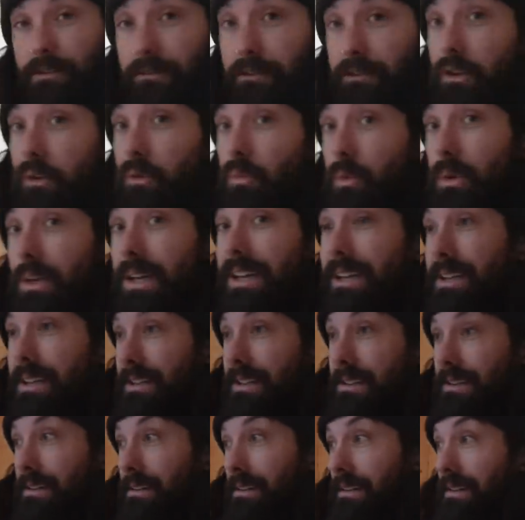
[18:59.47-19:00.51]
few
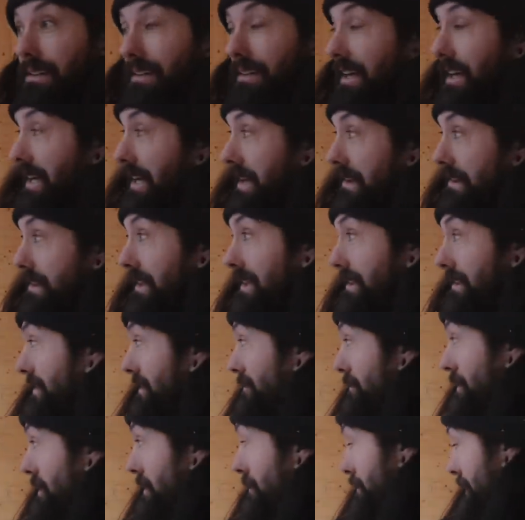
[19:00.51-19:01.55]
weeks, and I think that we'll